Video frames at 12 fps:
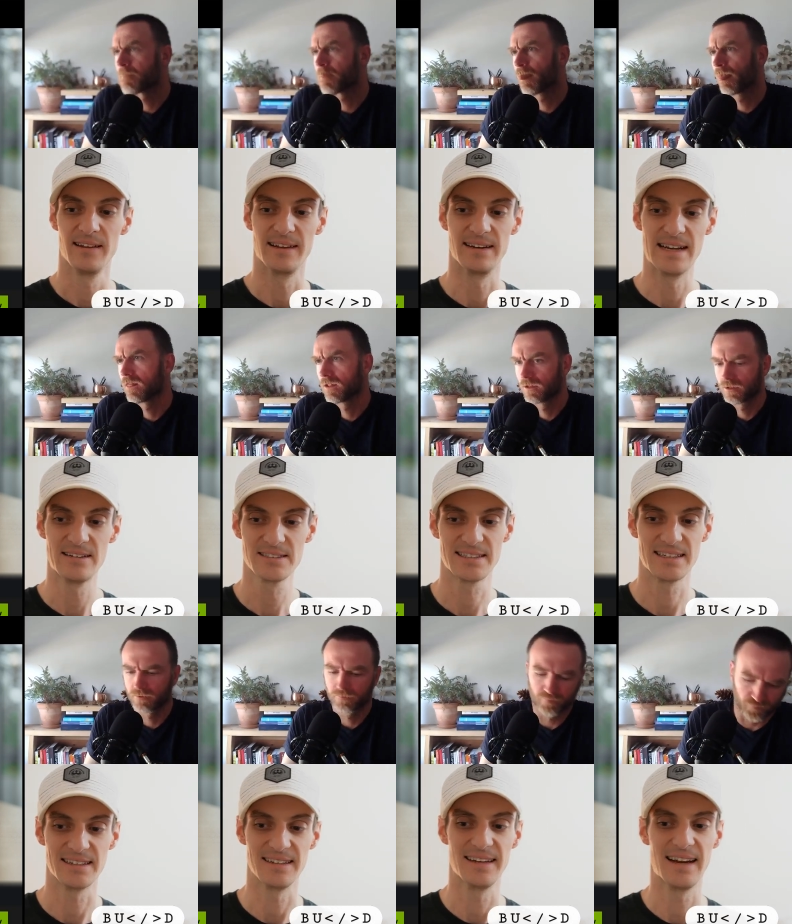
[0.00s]
Speaker 1: They announced
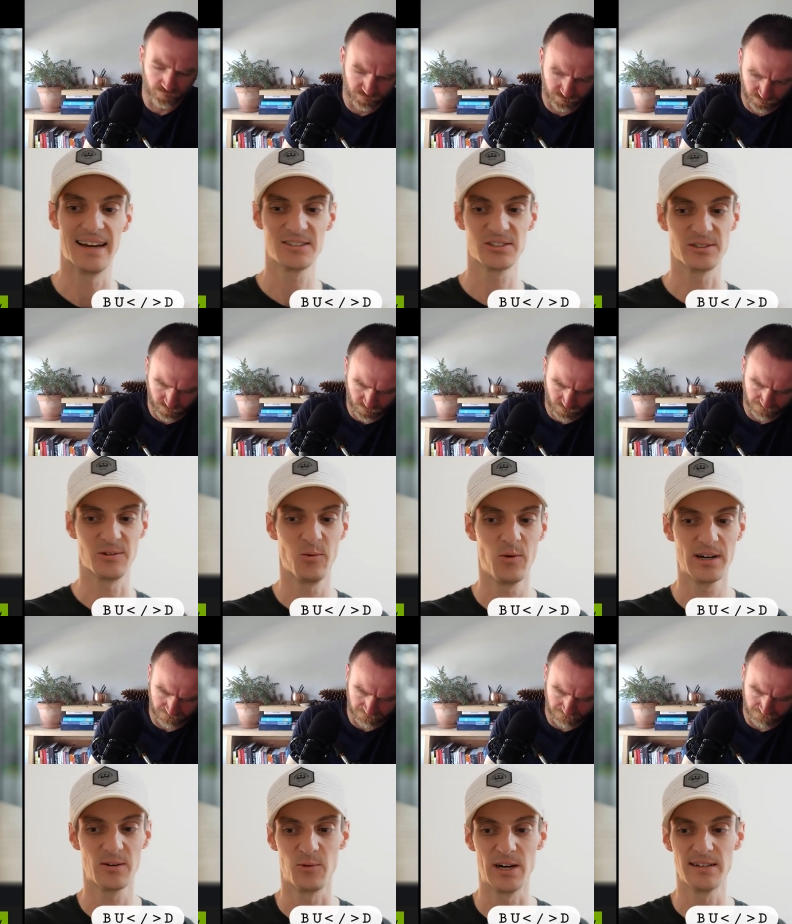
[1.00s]
it actually quite
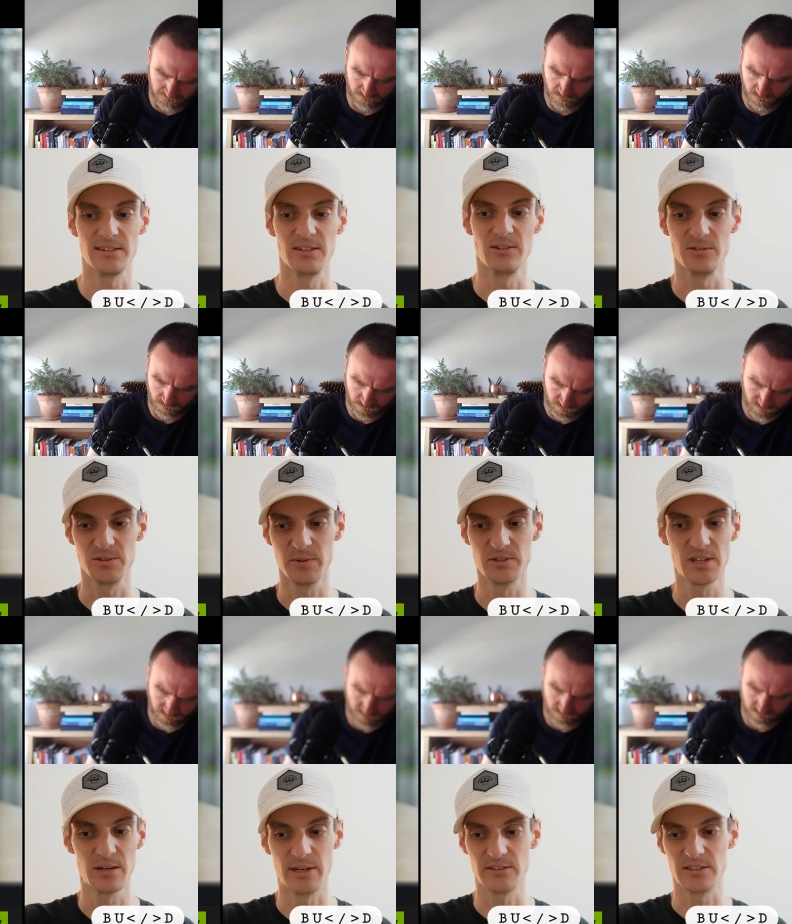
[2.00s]
a while ago. It was supposed to
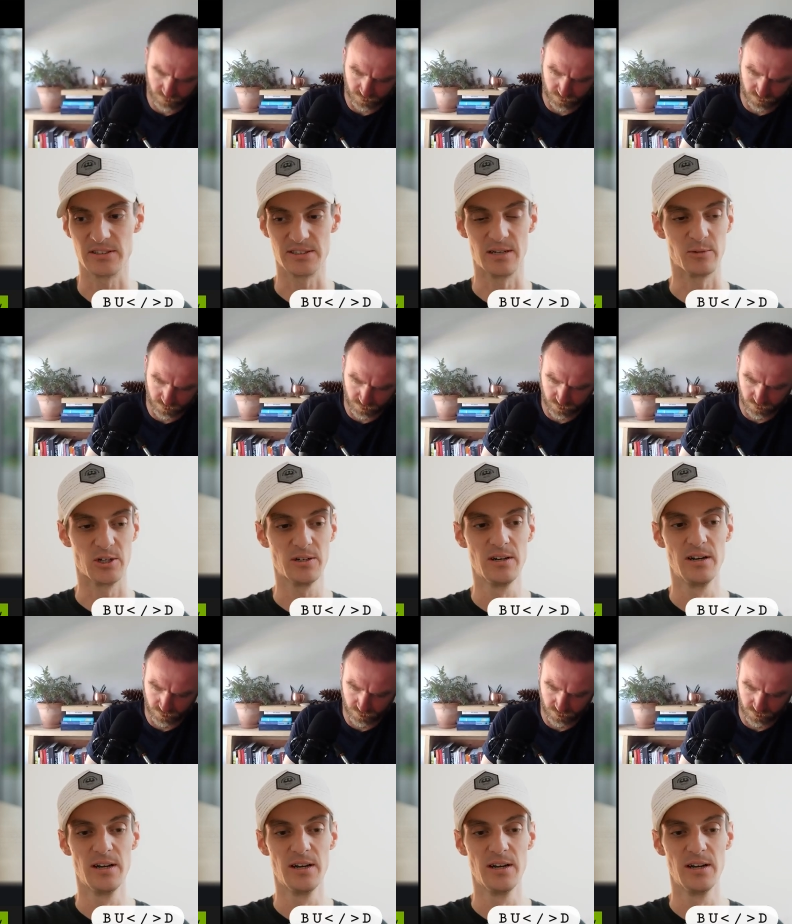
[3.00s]
come out this summer,